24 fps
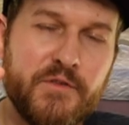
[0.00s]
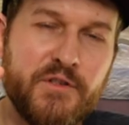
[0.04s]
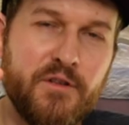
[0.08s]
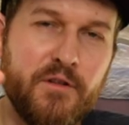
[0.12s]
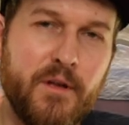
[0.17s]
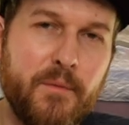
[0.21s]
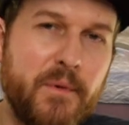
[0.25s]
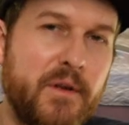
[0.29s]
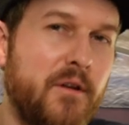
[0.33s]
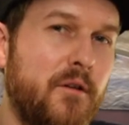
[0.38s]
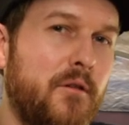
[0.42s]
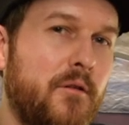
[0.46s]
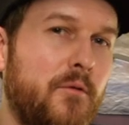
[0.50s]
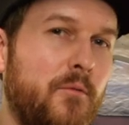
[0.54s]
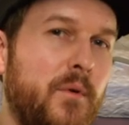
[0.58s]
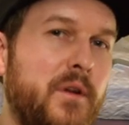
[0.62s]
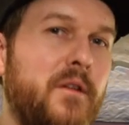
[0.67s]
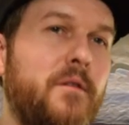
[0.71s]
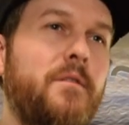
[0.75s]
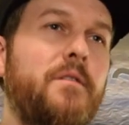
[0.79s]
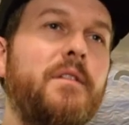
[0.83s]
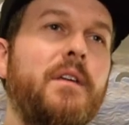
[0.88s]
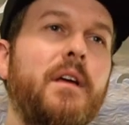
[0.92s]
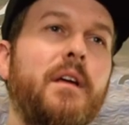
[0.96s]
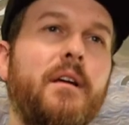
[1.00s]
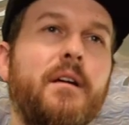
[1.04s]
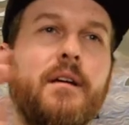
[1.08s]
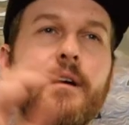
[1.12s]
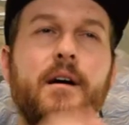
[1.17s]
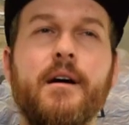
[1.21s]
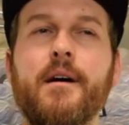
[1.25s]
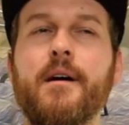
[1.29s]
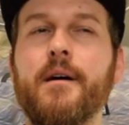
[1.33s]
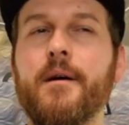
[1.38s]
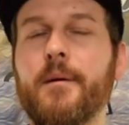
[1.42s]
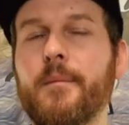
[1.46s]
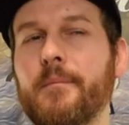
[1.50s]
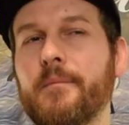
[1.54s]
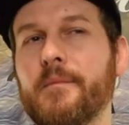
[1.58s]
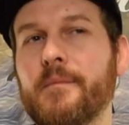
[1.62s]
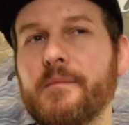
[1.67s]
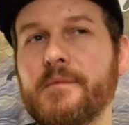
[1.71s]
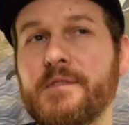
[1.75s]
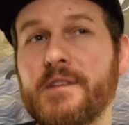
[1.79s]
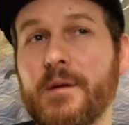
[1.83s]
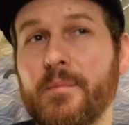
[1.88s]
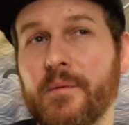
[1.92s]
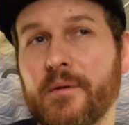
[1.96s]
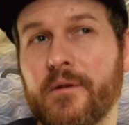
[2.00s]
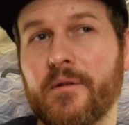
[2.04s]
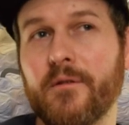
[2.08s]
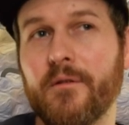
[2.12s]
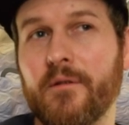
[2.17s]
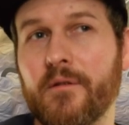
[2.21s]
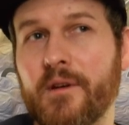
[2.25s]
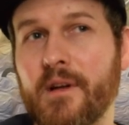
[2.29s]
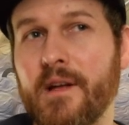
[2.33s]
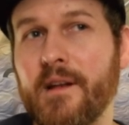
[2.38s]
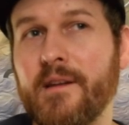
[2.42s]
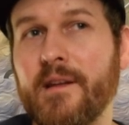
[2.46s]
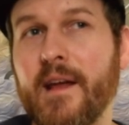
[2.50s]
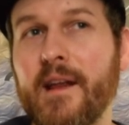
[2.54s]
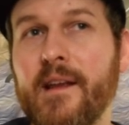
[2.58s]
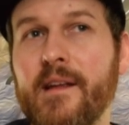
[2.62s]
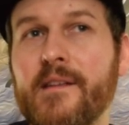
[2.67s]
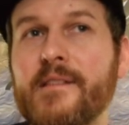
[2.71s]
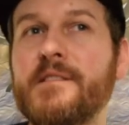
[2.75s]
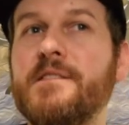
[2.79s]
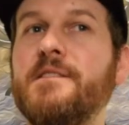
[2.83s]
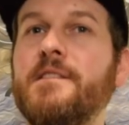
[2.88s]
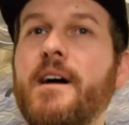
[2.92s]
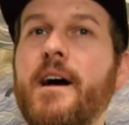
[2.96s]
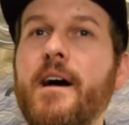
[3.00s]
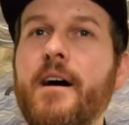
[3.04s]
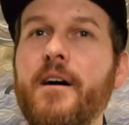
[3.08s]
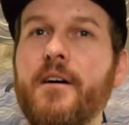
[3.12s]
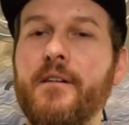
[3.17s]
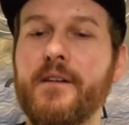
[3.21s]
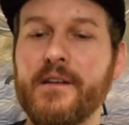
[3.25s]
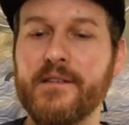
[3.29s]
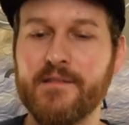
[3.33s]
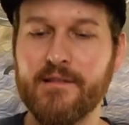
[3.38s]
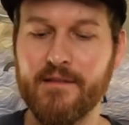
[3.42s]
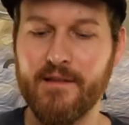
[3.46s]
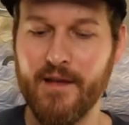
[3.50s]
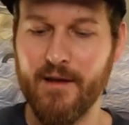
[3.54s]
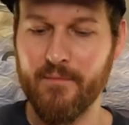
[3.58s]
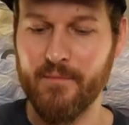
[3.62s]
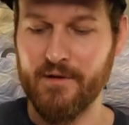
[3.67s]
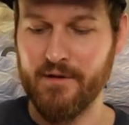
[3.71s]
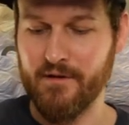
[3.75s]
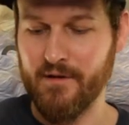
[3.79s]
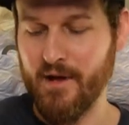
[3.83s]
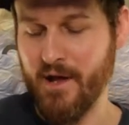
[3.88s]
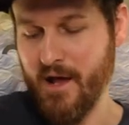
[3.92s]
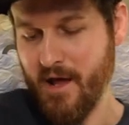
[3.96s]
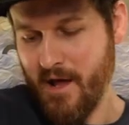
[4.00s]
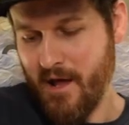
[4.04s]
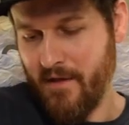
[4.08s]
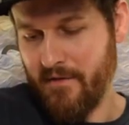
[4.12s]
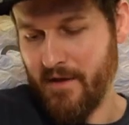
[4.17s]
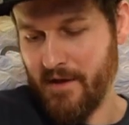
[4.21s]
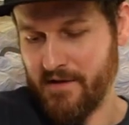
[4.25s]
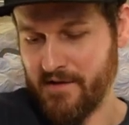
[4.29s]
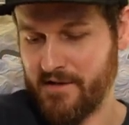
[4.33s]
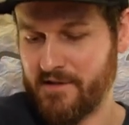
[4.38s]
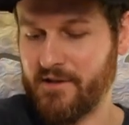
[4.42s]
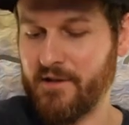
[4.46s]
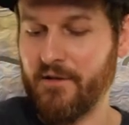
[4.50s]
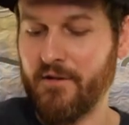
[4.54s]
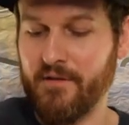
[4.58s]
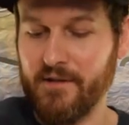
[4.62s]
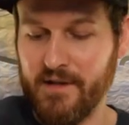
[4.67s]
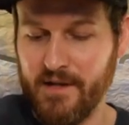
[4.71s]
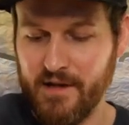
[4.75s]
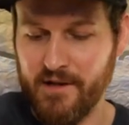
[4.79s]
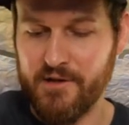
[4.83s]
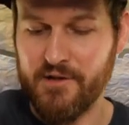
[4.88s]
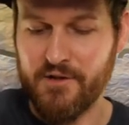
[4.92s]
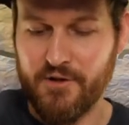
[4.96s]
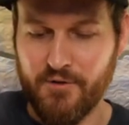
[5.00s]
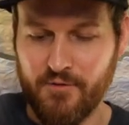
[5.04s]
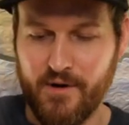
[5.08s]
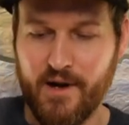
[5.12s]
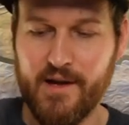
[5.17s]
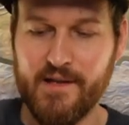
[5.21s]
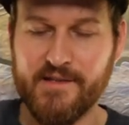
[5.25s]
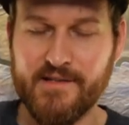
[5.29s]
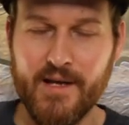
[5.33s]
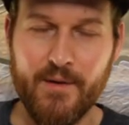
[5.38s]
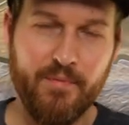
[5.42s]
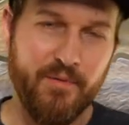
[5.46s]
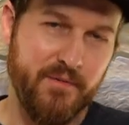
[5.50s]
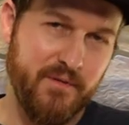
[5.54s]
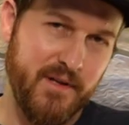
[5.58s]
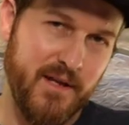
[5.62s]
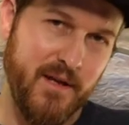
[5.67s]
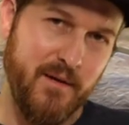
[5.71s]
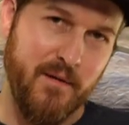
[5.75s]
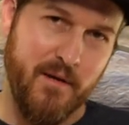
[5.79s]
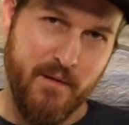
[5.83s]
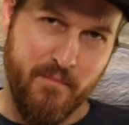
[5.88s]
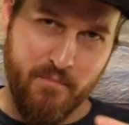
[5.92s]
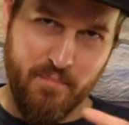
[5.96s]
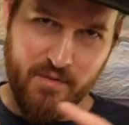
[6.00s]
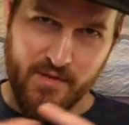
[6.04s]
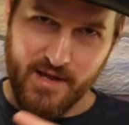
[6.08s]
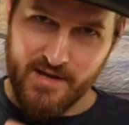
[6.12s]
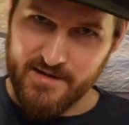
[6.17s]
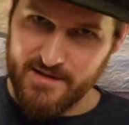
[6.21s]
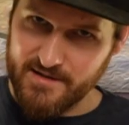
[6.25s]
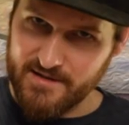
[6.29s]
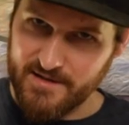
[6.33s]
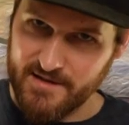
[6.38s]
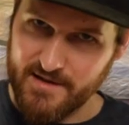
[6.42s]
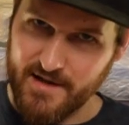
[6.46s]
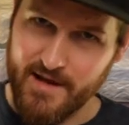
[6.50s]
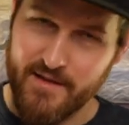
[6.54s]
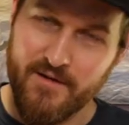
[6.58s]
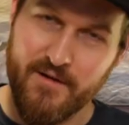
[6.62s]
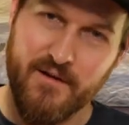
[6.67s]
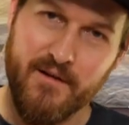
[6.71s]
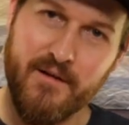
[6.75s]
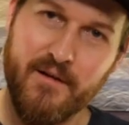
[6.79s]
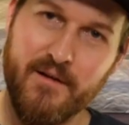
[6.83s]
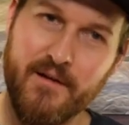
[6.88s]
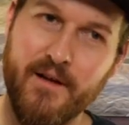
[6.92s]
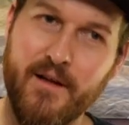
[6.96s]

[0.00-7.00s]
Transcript: So let me know what you think. Um, typical Canadian style is that they they distill each grain separately and blend it together.